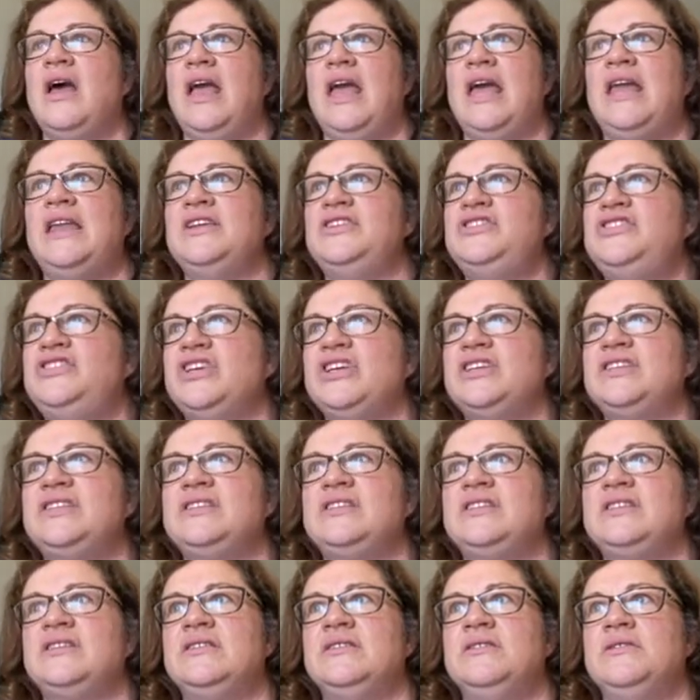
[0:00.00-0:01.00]
And it
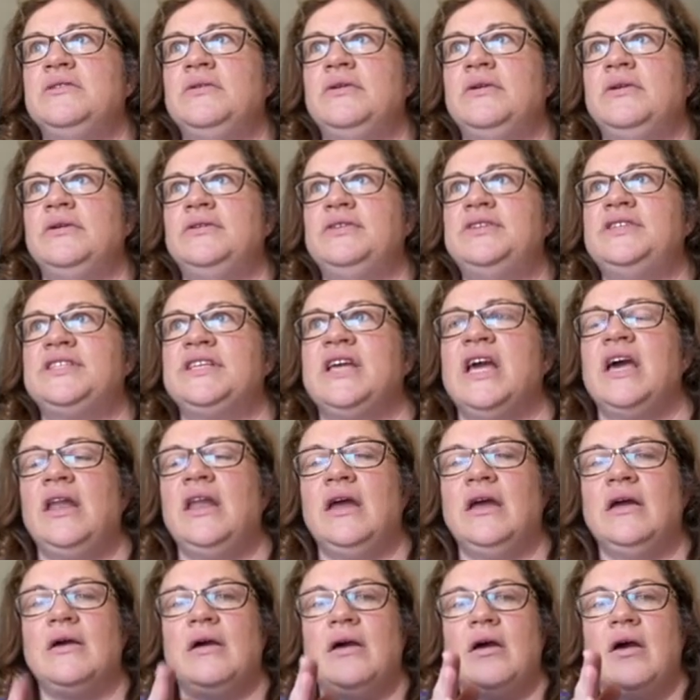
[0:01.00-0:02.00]
just kind
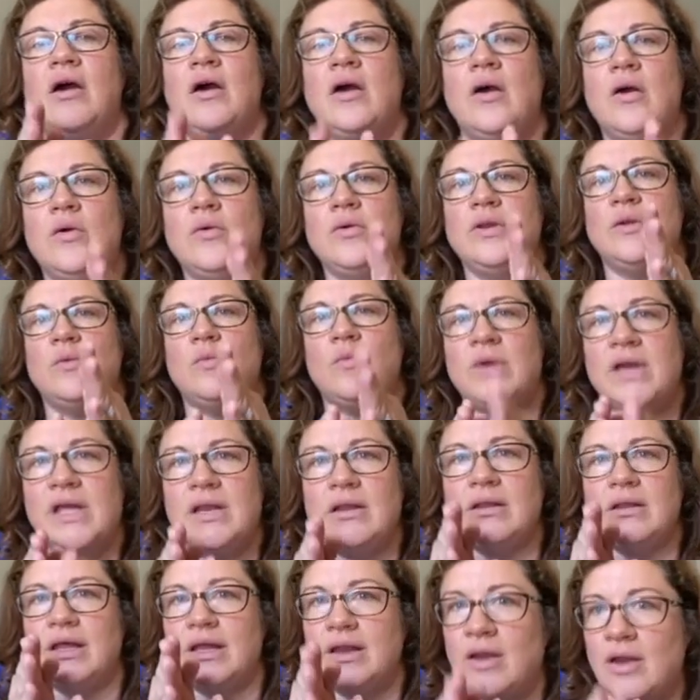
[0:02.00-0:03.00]
of hone and
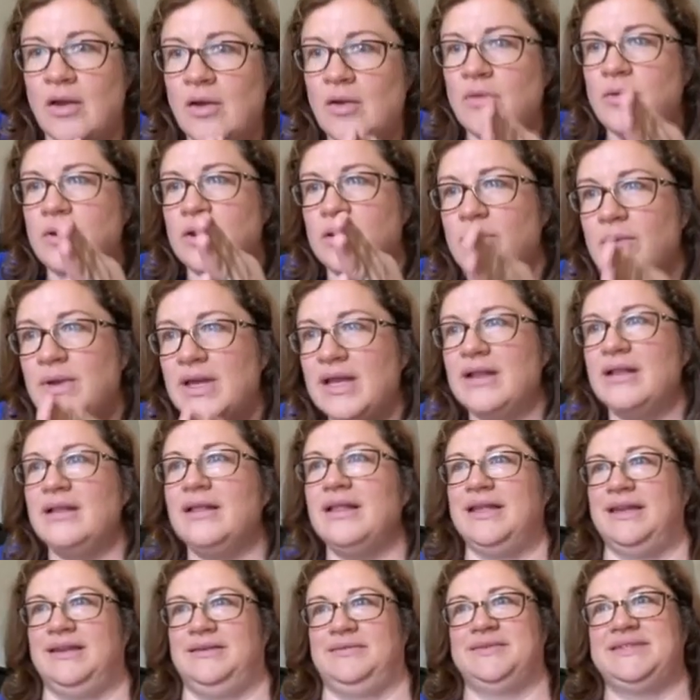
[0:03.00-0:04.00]
whittle and hone and whittle.
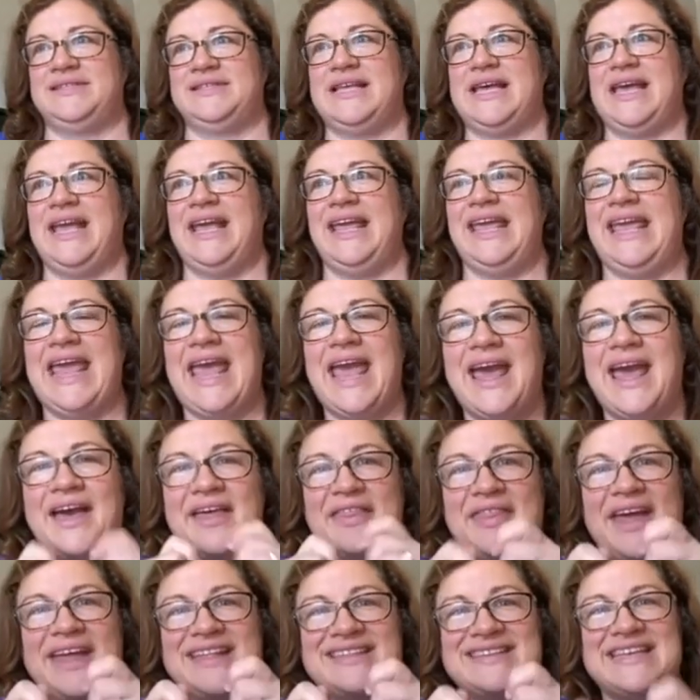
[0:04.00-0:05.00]
And it was like, yeah,
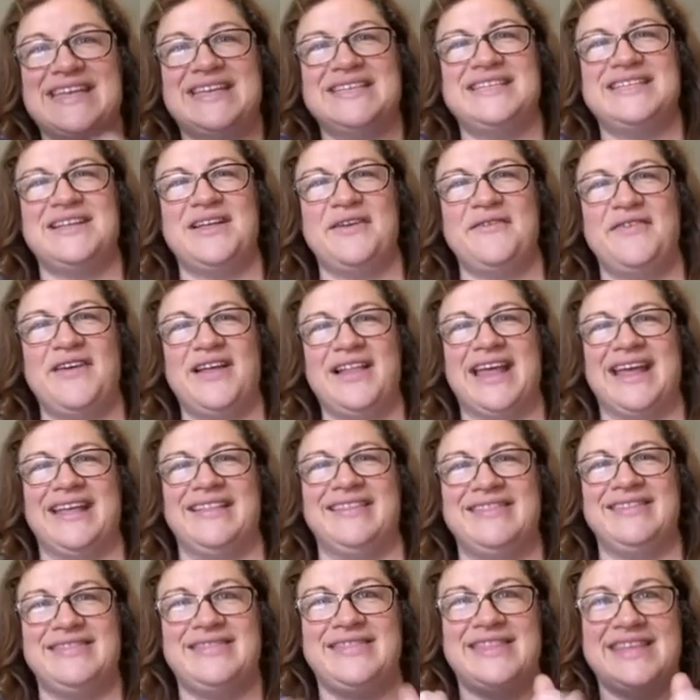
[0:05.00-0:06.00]
that's until I felt like
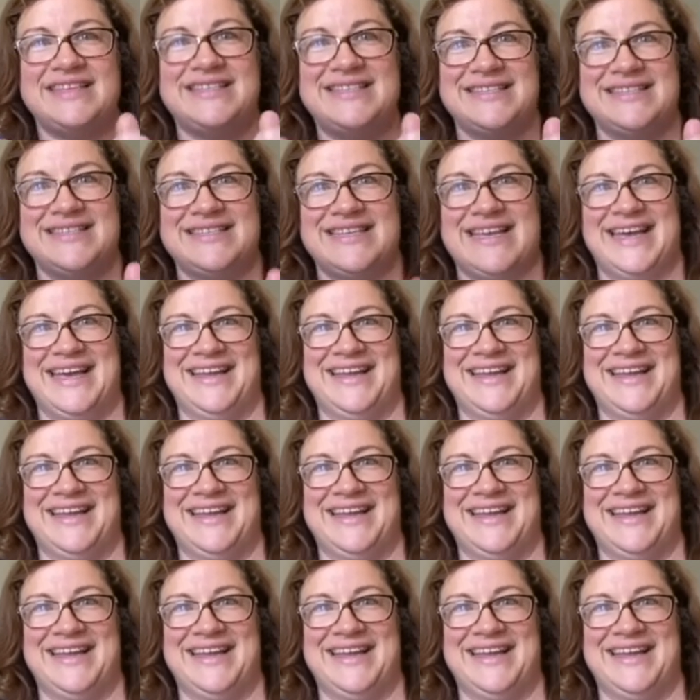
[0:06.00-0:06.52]
this is it.